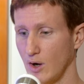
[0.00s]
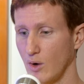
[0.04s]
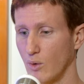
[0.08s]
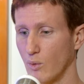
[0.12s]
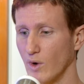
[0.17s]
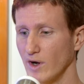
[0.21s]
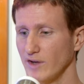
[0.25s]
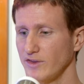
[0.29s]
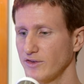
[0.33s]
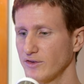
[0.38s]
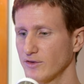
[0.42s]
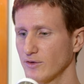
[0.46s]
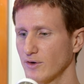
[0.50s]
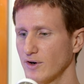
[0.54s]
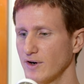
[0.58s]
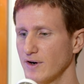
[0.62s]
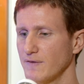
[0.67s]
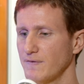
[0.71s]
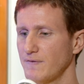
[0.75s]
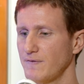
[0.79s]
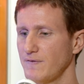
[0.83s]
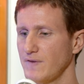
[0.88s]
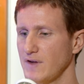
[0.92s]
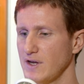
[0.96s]
What sort
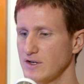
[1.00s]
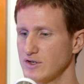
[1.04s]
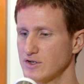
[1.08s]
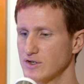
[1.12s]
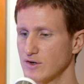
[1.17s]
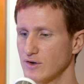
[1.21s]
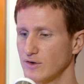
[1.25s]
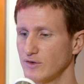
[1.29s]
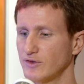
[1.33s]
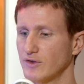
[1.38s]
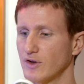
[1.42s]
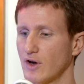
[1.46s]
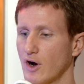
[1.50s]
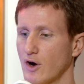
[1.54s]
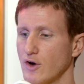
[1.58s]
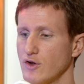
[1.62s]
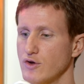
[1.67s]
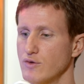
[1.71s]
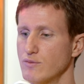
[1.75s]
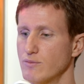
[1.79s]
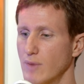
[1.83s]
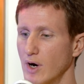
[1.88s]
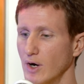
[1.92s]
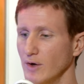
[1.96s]
of features are
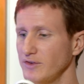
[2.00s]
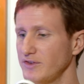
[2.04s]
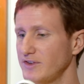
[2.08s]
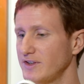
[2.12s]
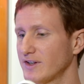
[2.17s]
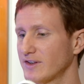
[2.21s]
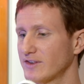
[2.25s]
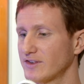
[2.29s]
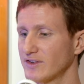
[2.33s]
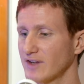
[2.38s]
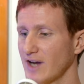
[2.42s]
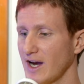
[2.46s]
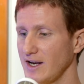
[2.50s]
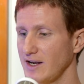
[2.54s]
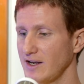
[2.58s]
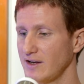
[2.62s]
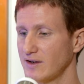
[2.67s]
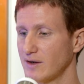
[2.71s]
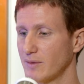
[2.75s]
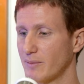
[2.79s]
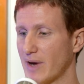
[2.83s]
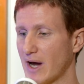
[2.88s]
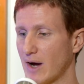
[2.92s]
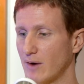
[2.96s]
you most
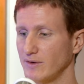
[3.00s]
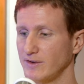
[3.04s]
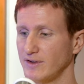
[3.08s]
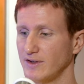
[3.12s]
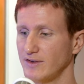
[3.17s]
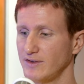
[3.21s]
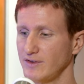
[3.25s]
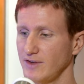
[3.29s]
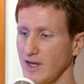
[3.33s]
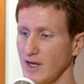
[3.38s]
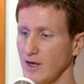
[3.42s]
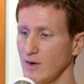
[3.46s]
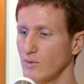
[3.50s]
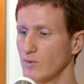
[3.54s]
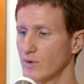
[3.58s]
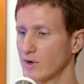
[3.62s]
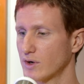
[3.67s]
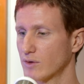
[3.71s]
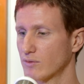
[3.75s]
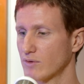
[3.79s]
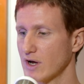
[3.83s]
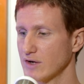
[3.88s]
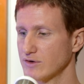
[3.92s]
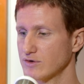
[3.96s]
excited about to see
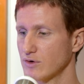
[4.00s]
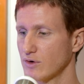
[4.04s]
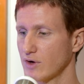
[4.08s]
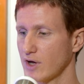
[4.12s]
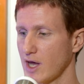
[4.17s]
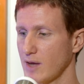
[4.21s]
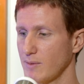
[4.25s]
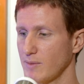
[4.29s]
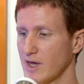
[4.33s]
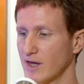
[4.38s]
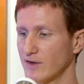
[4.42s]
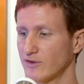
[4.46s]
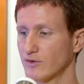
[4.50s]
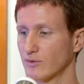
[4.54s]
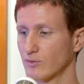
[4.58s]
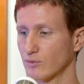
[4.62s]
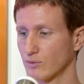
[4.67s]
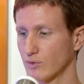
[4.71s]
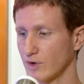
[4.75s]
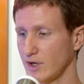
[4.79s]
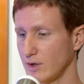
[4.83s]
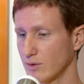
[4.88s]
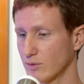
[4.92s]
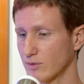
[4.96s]
when a retro game gets
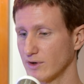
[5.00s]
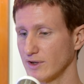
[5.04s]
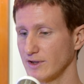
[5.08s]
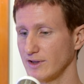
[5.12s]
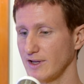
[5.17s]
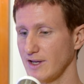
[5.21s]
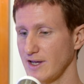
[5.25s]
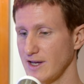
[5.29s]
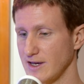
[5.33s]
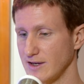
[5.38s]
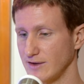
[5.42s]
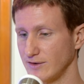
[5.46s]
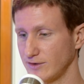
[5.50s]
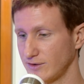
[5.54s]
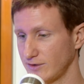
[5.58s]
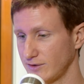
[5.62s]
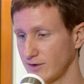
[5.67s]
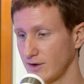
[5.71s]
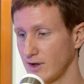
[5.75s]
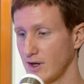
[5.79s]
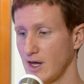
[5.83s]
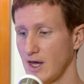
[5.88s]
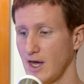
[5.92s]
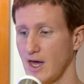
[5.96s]

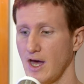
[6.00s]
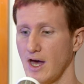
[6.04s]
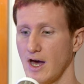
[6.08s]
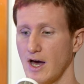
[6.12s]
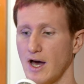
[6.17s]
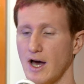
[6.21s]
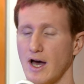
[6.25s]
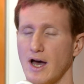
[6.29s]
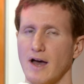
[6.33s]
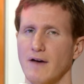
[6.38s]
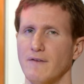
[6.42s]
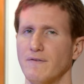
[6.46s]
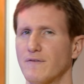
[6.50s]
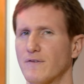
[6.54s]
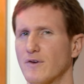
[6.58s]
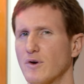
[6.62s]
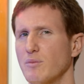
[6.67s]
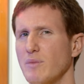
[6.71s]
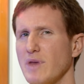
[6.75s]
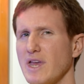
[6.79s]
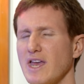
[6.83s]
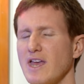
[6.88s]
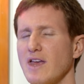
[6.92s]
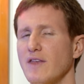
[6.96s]
re-released? Uh, for
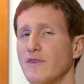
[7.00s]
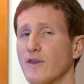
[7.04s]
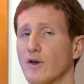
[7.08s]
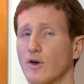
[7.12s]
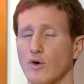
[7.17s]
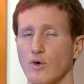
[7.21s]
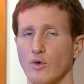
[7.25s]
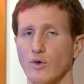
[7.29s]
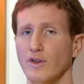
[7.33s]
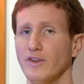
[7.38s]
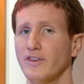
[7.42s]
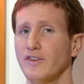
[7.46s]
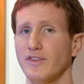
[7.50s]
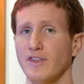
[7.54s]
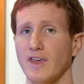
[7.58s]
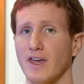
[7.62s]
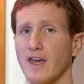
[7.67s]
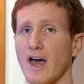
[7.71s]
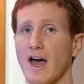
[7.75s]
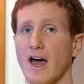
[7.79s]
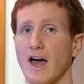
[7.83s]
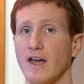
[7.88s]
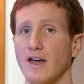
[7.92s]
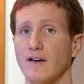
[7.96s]
me, the coolest
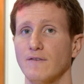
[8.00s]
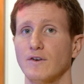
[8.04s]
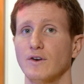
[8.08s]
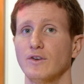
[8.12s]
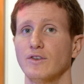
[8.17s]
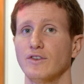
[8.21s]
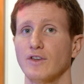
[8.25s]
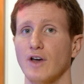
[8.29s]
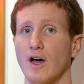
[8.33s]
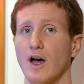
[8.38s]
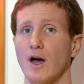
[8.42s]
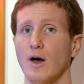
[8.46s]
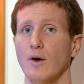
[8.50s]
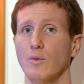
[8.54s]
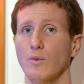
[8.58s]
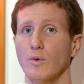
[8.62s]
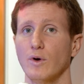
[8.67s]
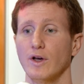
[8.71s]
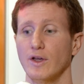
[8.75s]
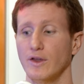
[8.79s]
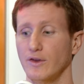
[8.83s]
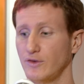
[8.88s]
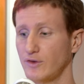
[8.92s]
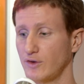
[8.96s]
thing I ever saw
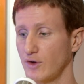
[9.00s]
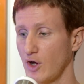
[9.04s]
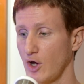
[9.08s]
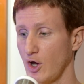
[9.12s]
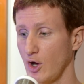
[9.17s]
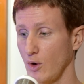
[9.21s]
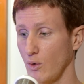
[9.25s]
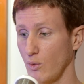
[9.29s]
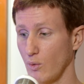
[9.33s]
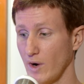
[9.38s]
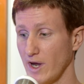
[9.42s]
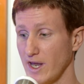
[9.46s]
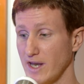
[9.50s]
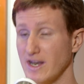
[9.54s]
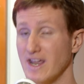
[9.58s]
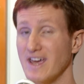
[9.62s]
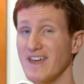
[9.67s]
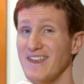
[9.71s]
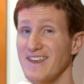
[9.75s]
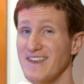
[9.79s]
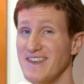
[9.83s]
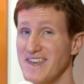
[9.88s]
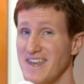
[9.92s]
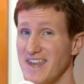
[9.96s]
was when
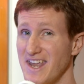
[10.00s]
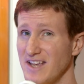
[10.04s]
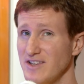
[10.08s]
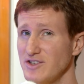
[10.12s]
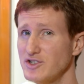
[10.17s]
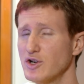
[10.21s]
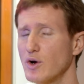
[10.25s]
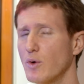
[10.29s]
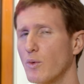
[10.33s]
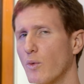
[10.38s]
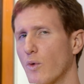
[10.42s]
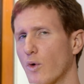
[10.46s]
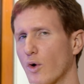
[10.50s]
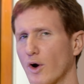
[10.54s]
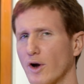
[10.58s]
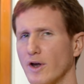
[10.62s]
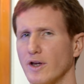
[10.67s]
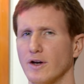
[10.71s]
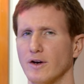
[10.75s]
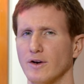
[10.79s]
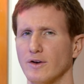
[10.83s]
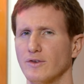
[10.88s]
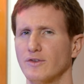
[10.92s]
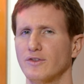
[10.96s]
Ninja
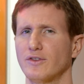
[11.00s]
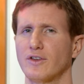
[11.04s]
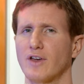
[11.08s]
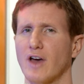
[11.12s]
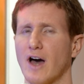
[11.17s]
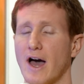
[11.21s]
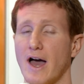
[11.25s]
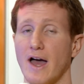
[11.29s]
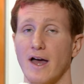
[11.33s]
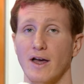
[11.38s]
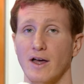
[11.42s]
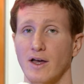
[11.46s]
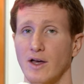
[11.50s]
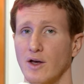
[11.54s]
Warriors got